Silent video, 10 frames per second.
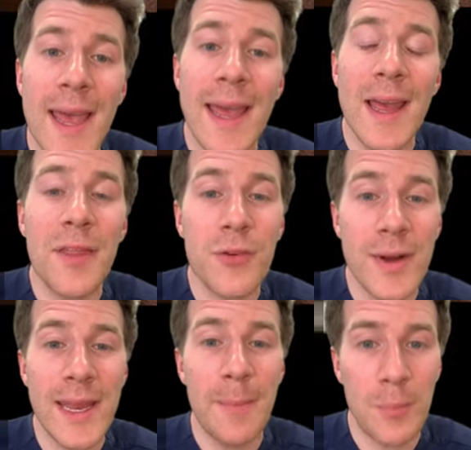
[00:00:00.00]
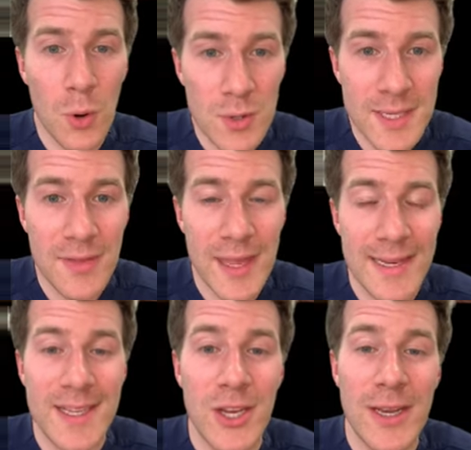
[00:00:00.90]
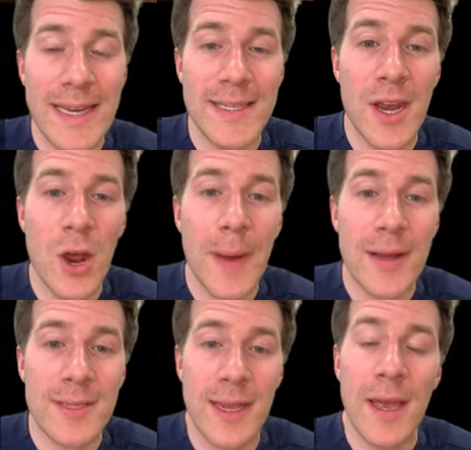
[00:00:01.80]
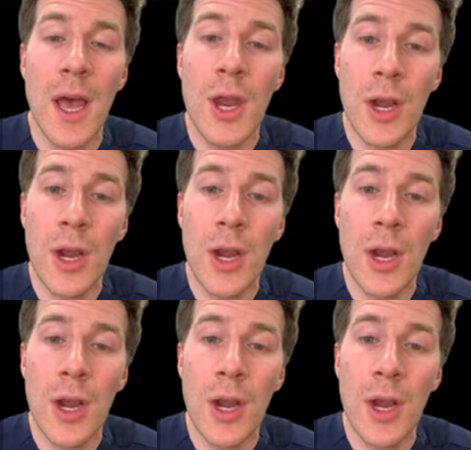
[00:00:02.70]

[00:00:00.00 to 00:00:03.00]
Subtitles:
Here are three important things that you need to know about it.